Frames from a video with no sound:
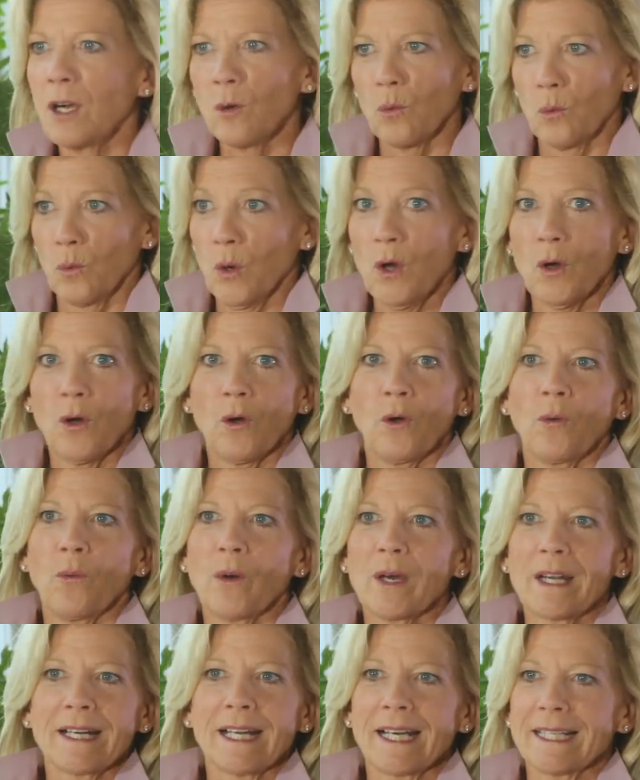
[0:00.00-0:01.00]
Whoa,
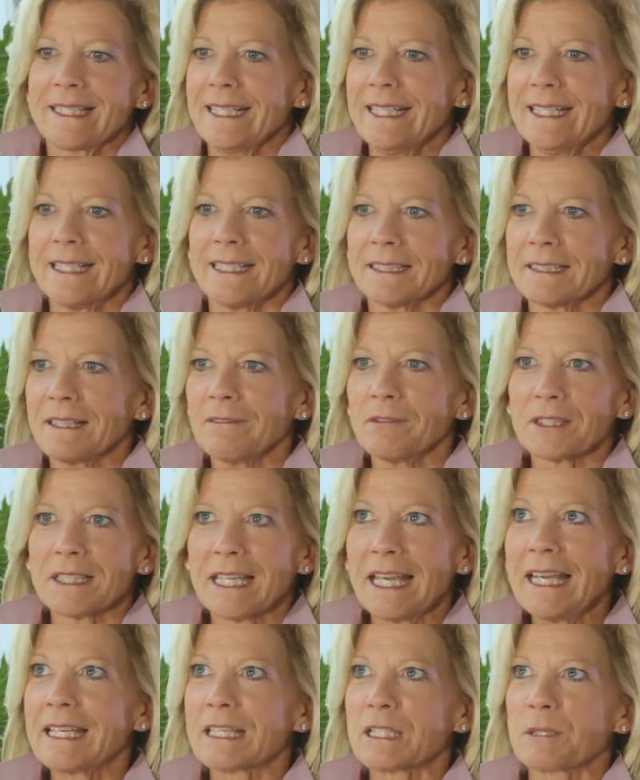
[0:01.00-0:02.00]
what an idea. Level
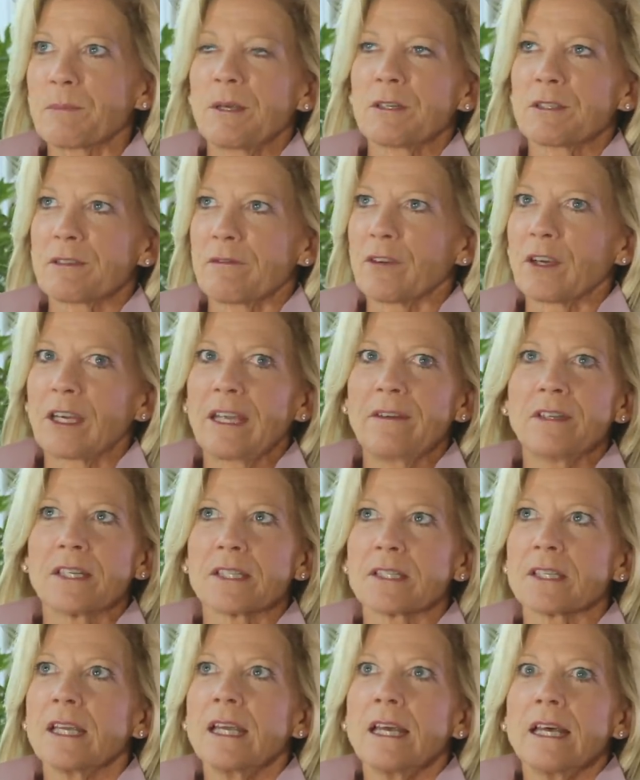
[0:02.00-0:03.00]
10 experience of
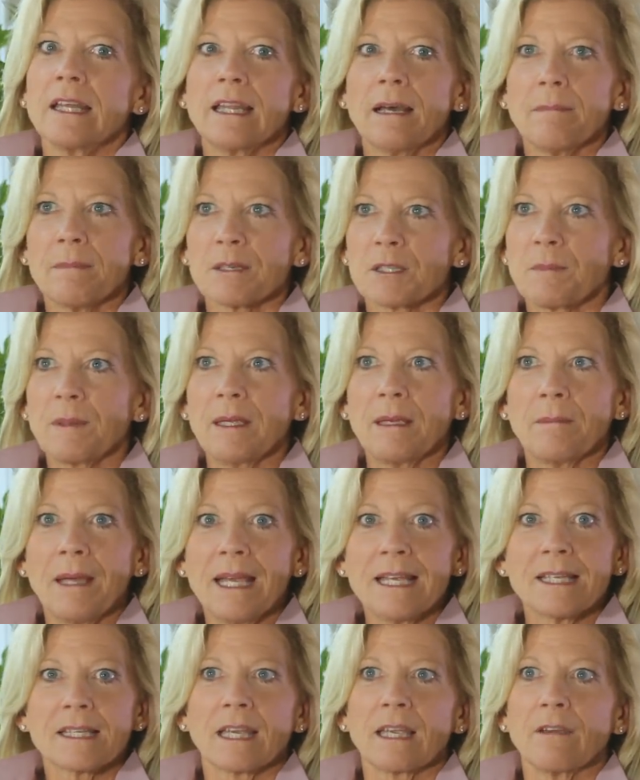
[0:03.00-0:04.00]
forgiveness. That must be
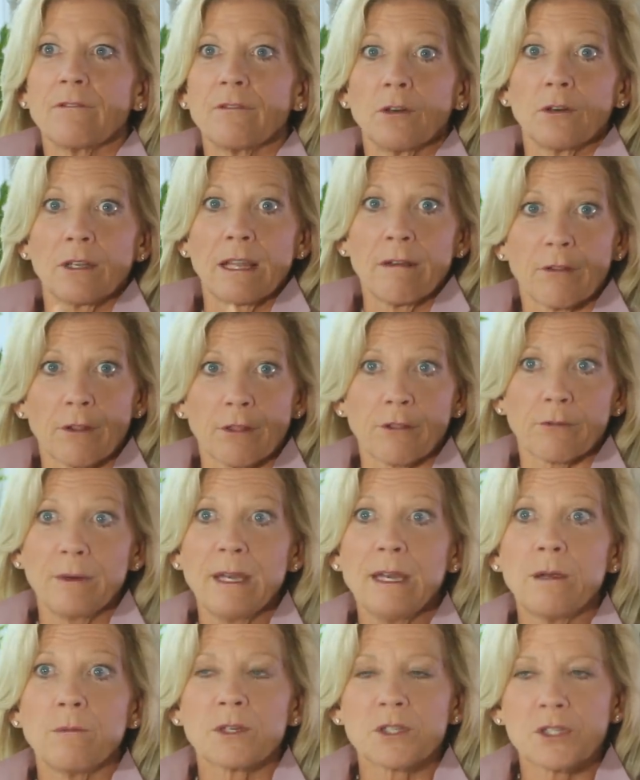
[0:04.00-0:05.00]
amazing if your level
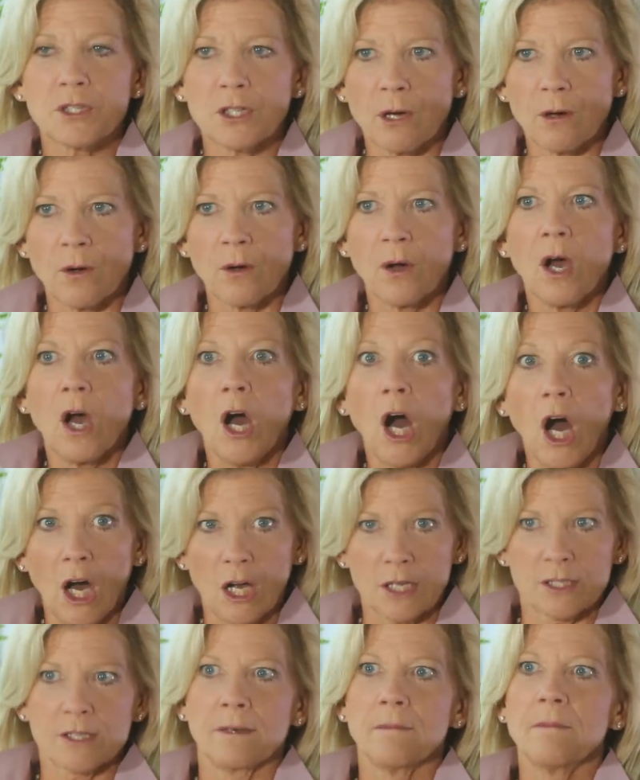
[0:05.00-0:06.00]
3 was so
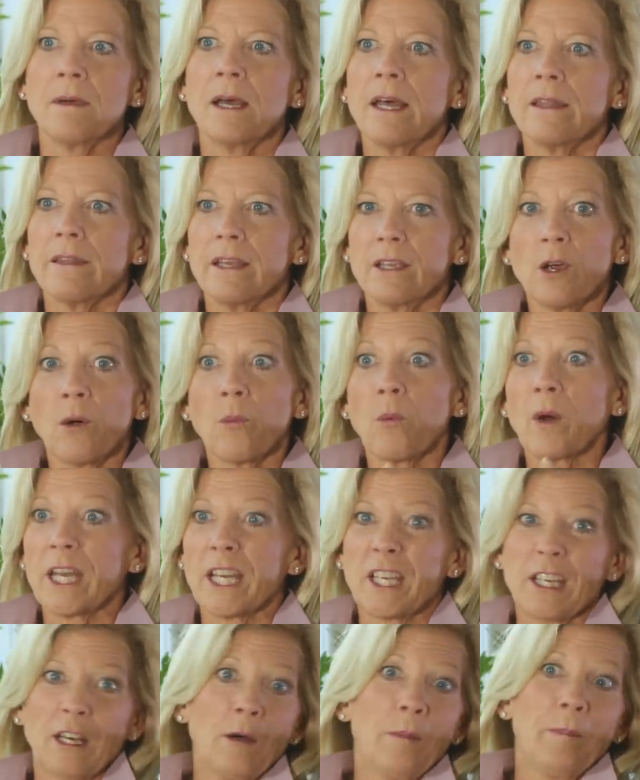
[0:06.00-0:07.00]
awesome that you're wanting
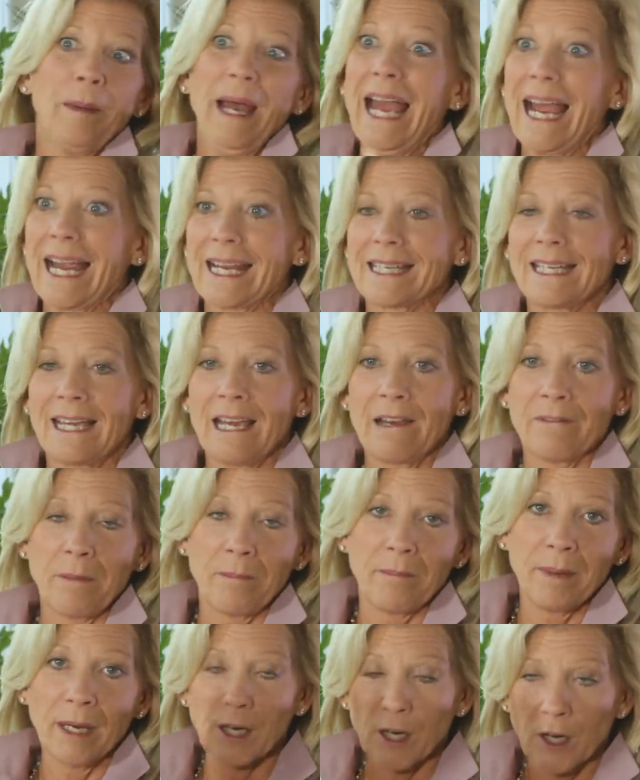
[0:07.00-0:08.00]
to go back to have a
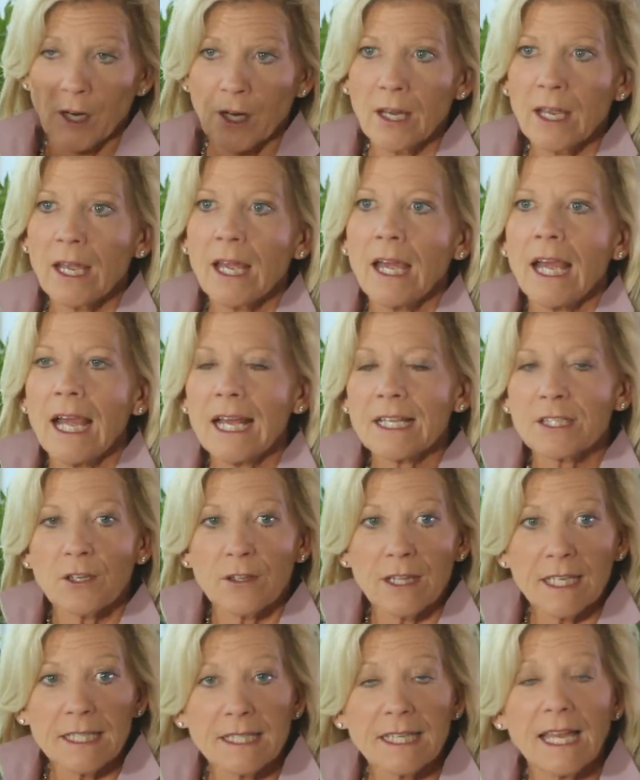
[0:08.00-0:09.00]
bigger. And so
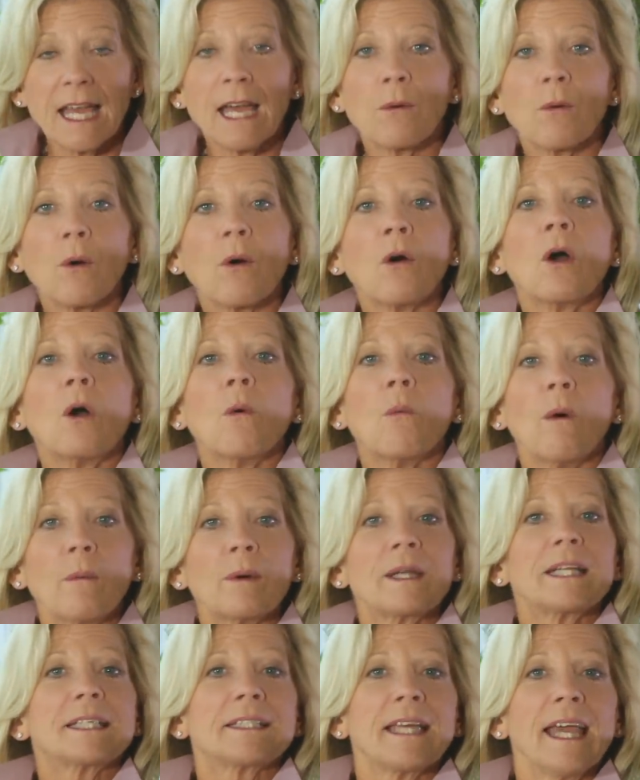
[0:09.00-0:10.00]
they say, well, what would
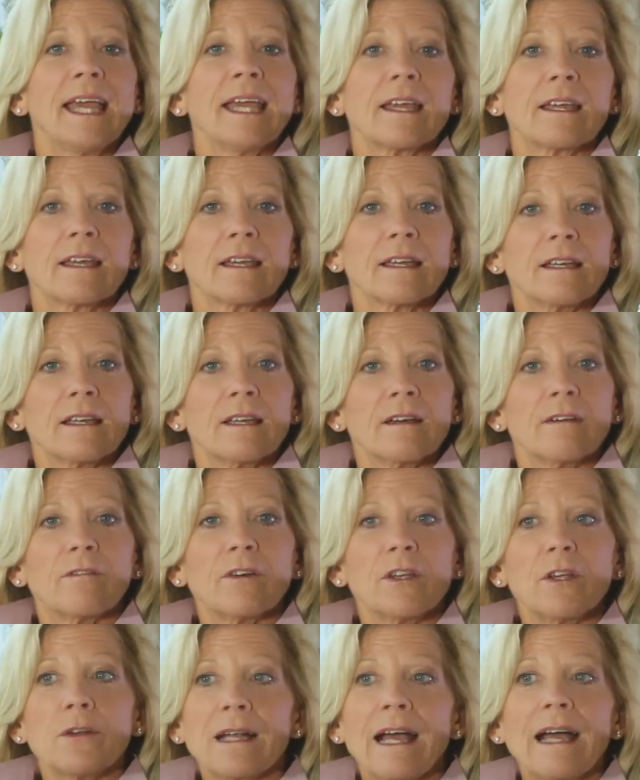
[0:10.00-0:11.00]
it take for
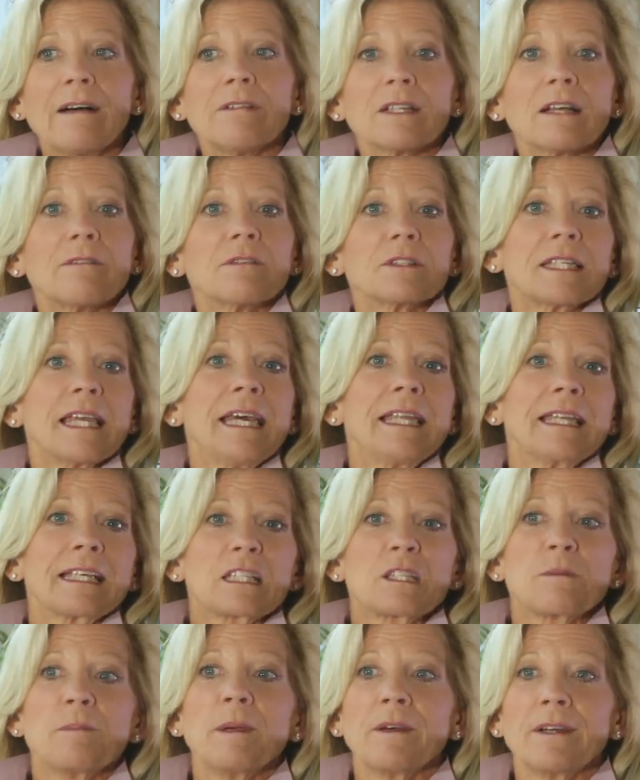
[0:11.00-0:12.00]
you to have a level 10
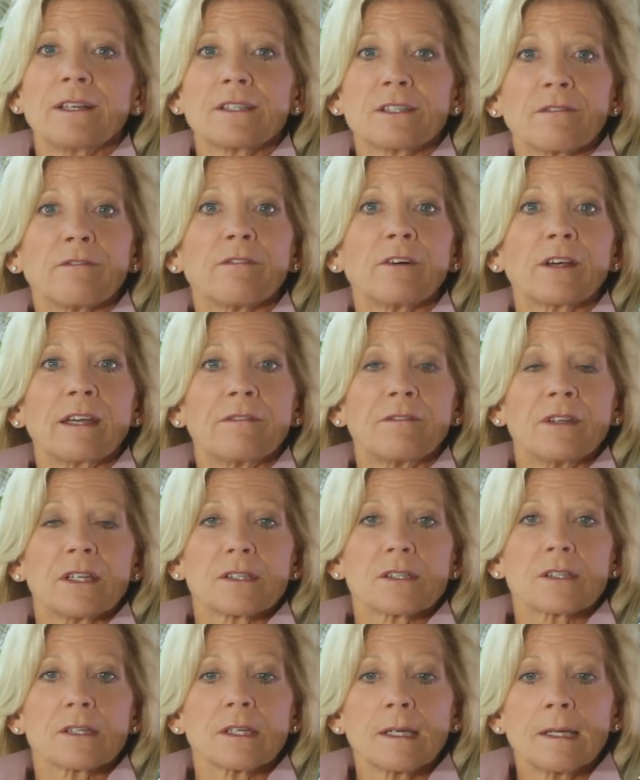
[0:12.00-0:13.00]
experience of
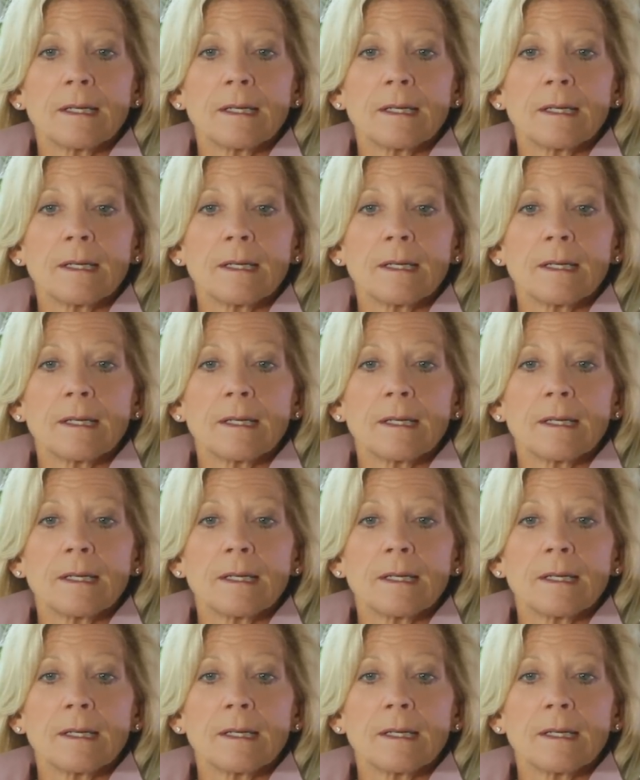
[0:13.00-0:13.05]
forgiveness?